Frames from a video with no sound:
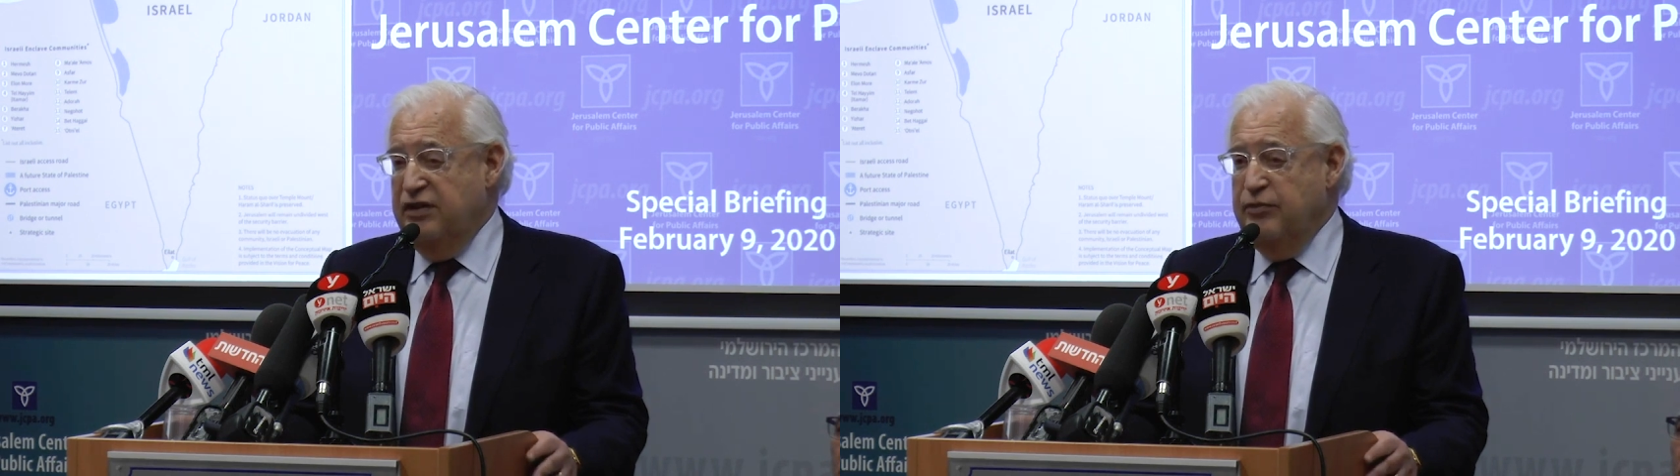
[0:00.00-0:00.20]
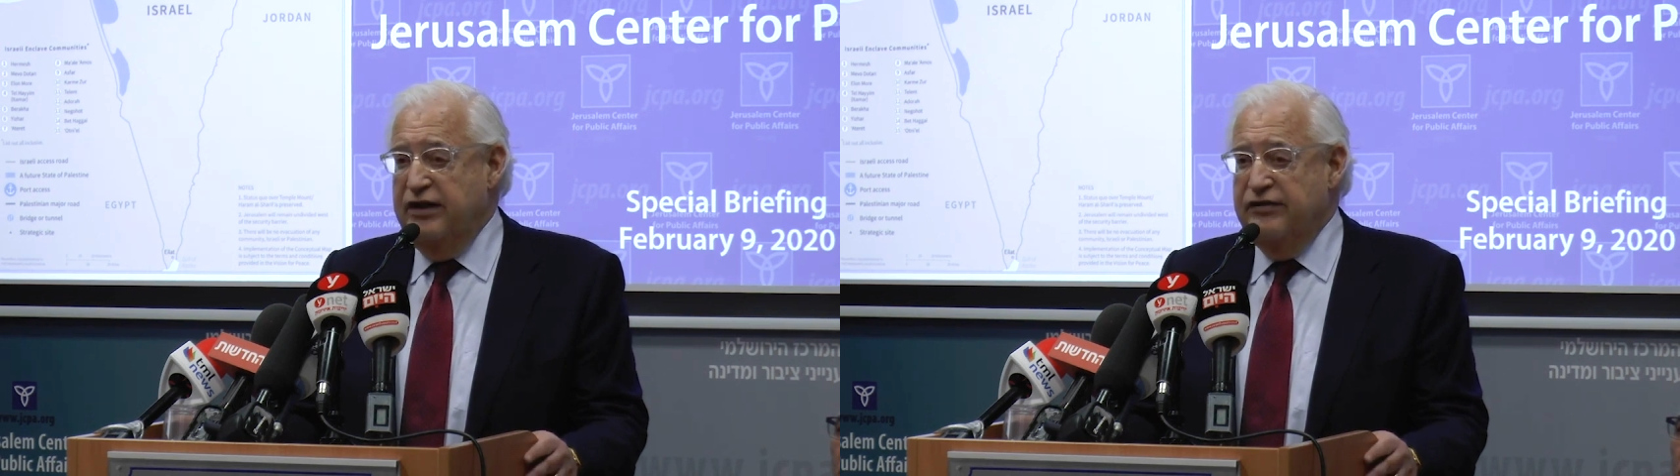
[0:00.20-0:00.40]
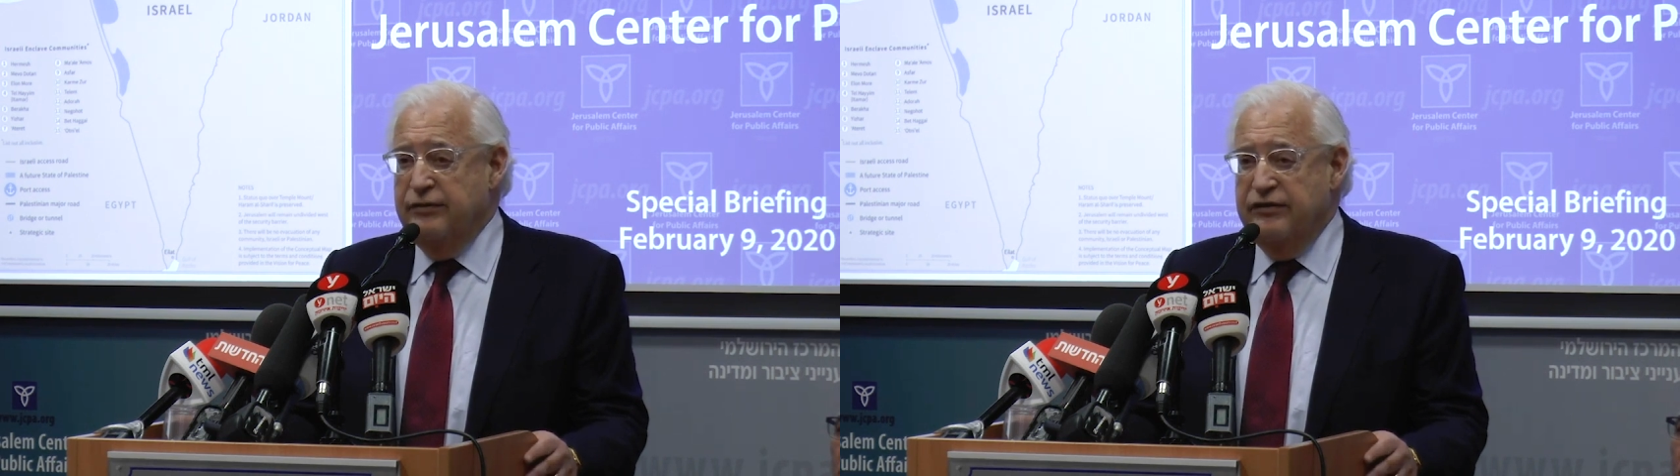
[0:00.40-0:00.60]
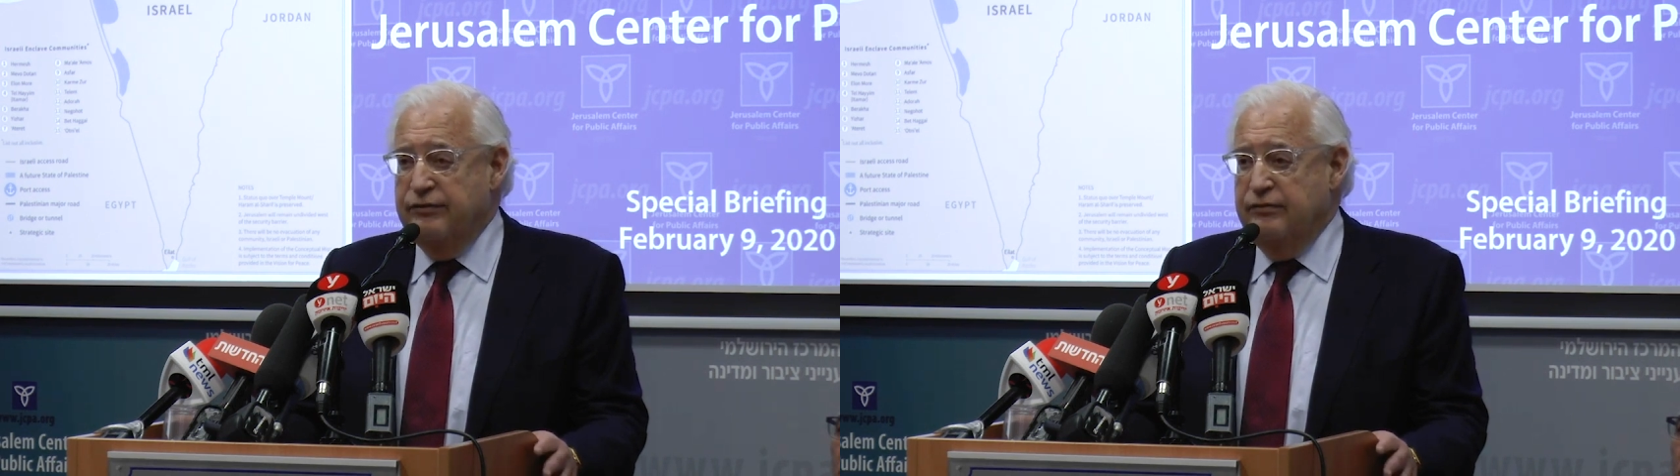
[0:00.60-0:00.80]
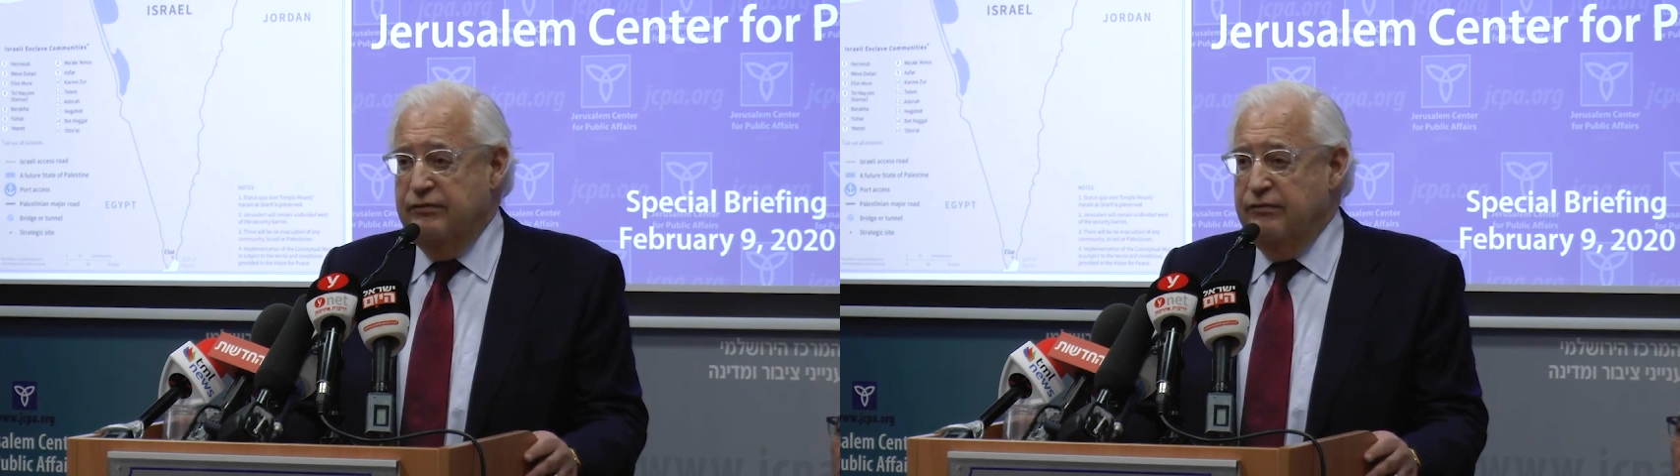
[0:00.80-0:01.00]
The simple
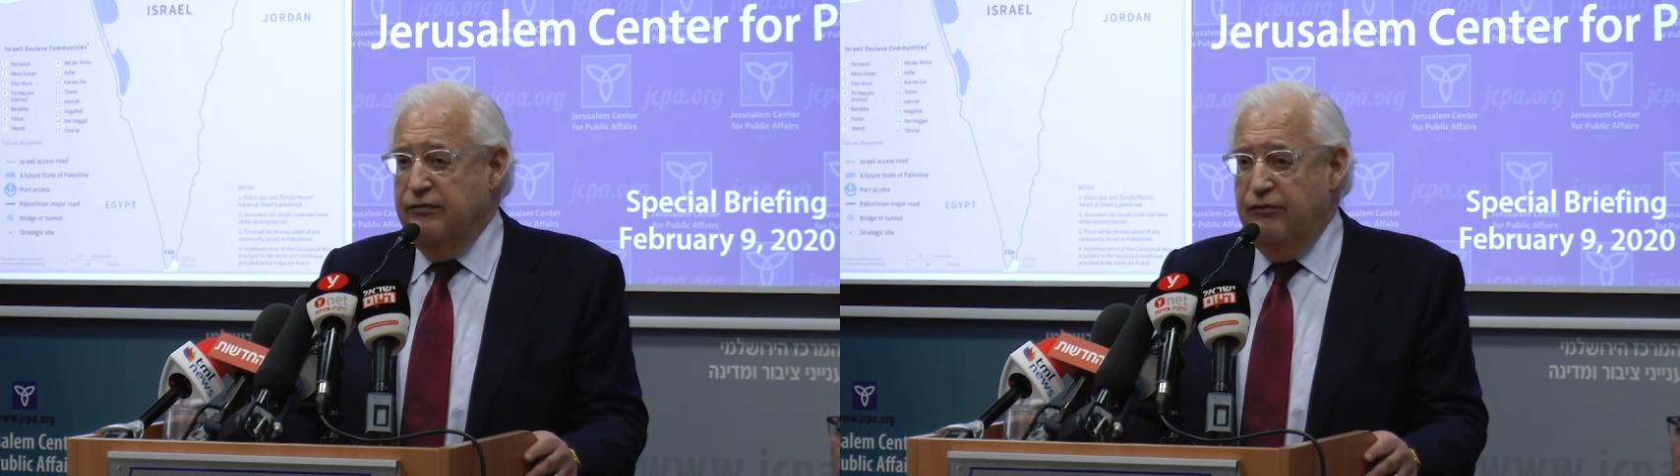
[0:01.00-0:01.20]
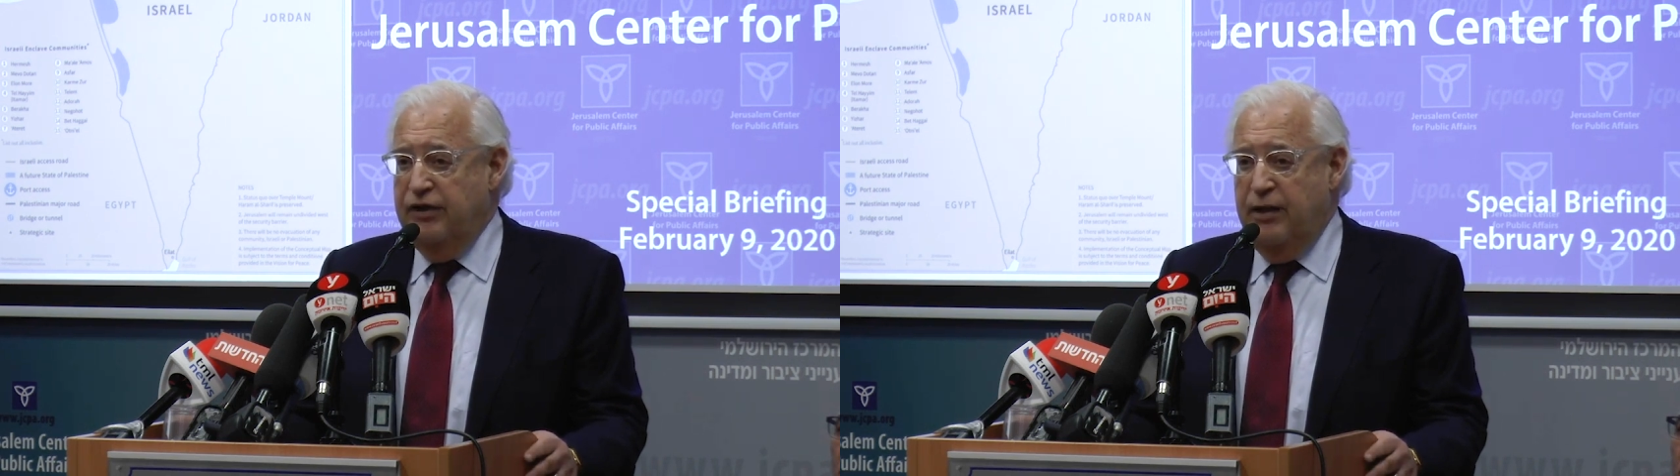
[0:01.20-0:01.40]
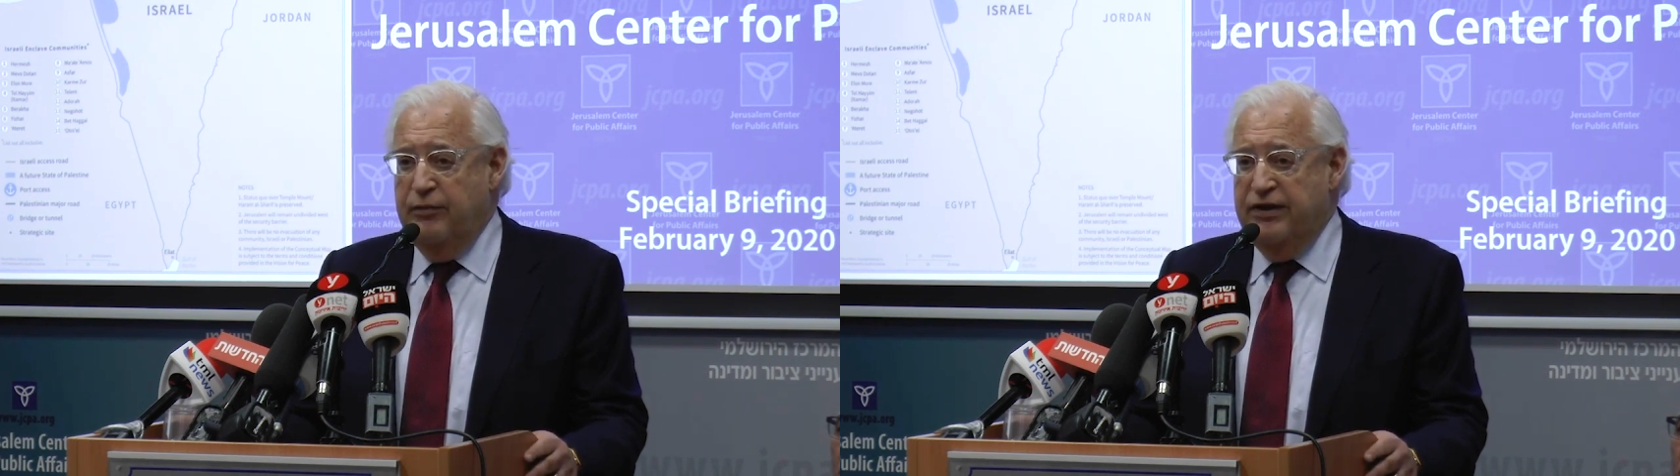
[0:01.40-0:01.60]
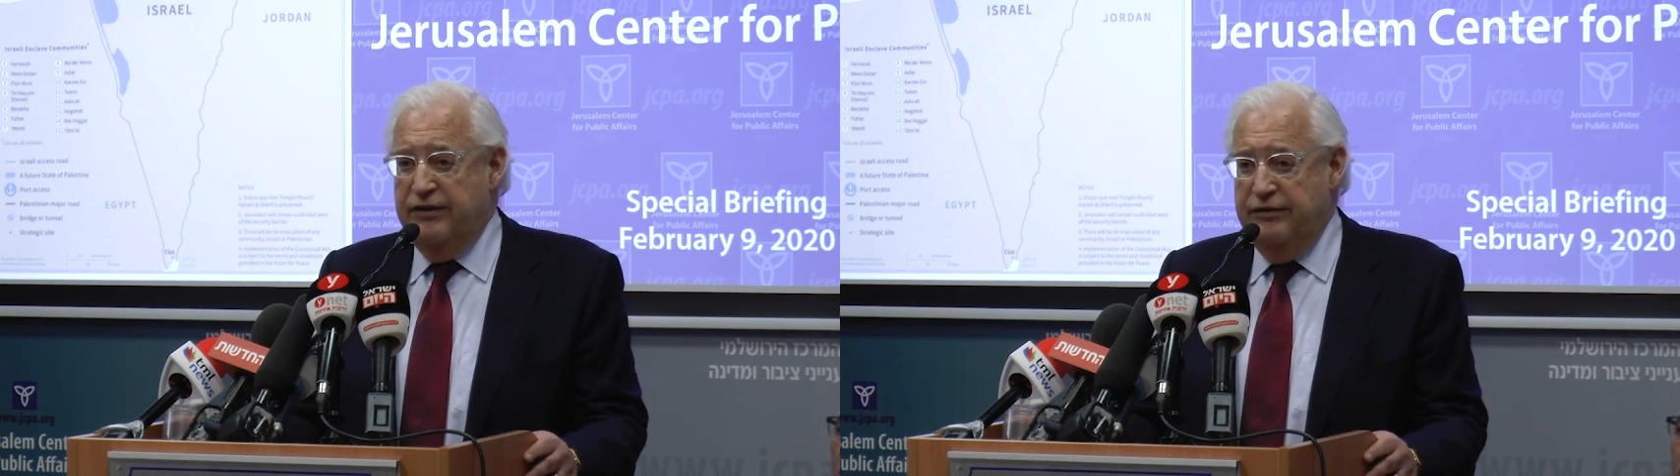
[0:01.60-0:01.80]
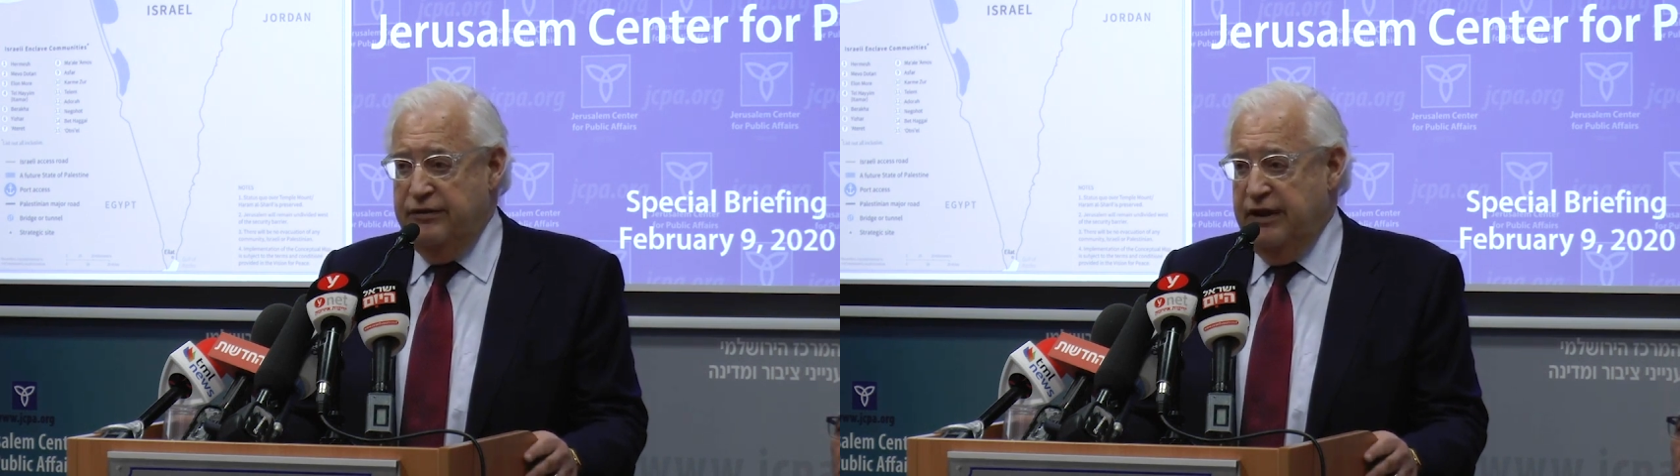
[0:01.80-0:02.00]
answer is we're not
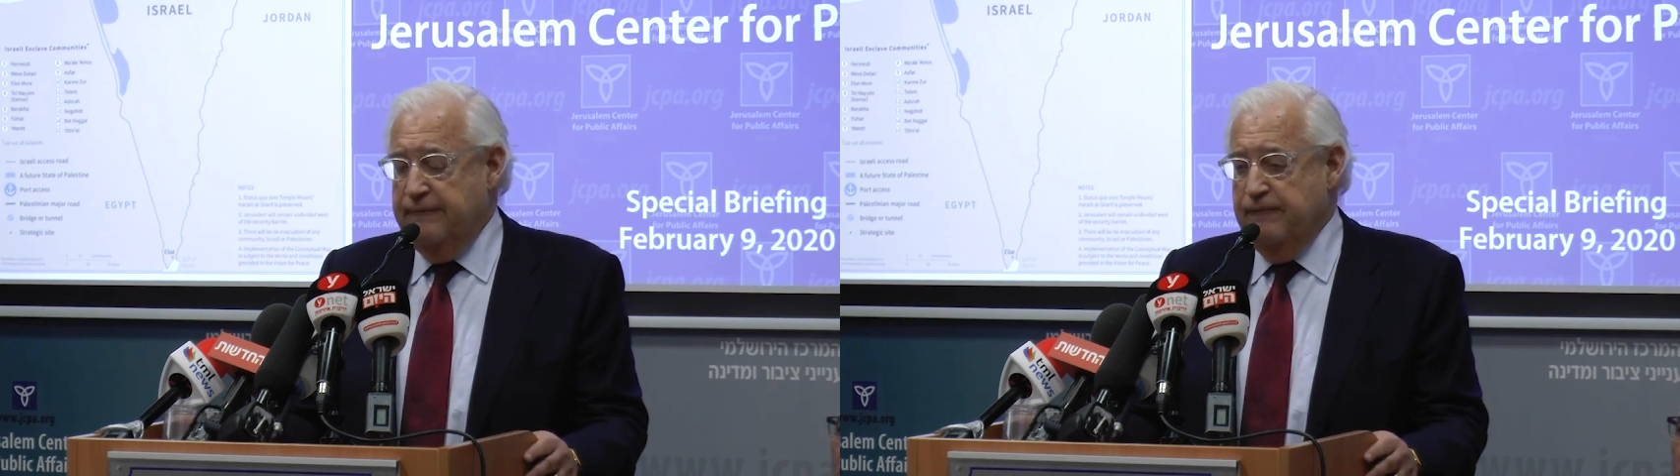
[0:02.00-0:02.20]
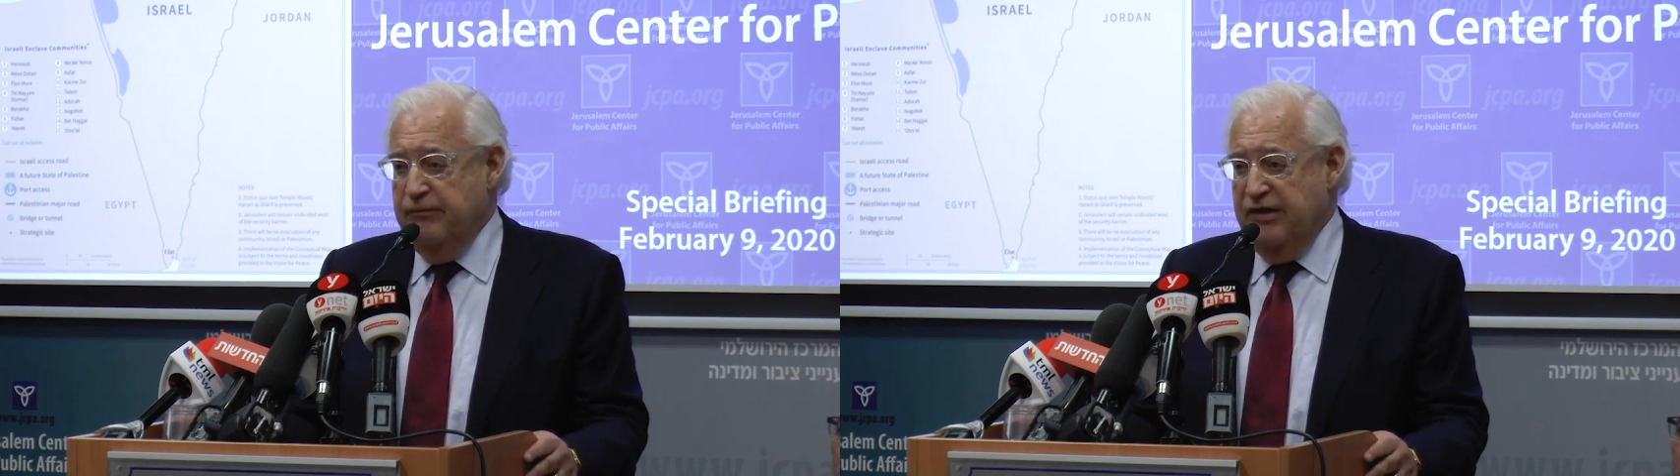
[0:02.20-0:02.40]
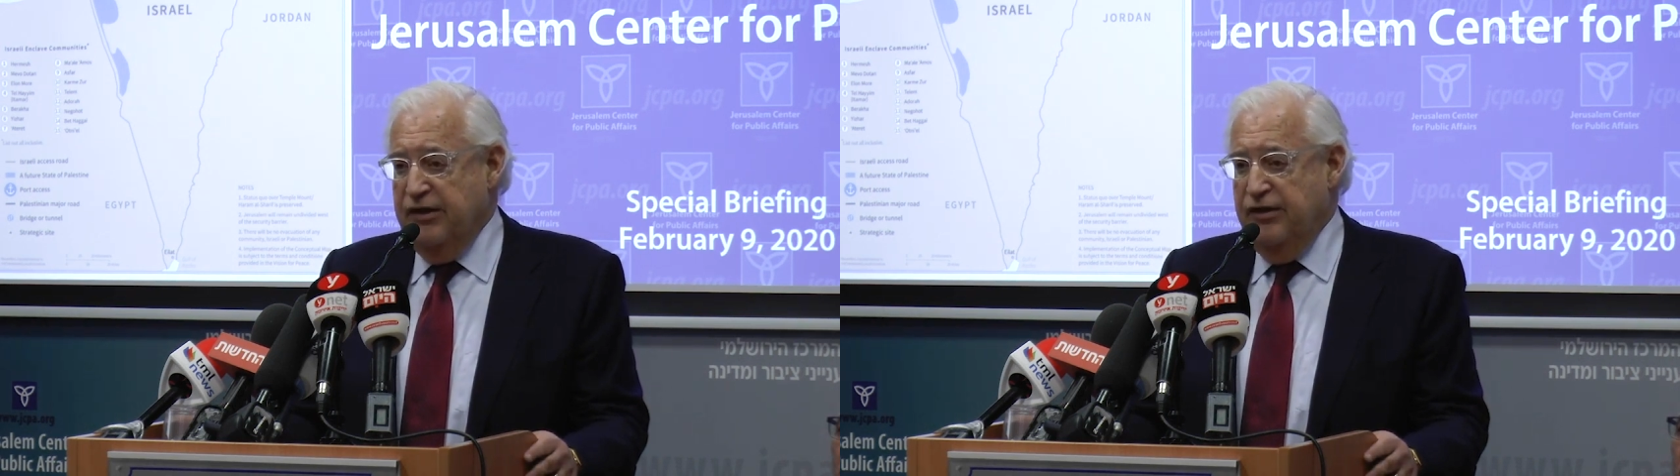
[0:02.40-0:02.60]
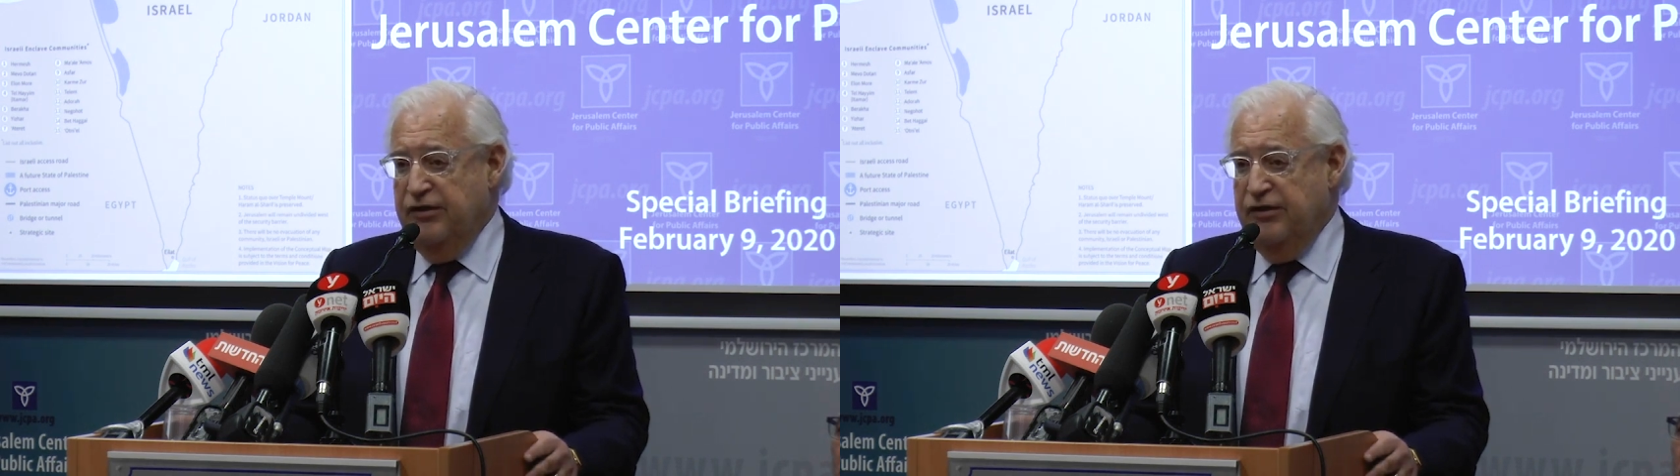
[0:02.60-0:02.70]
prepared to do that.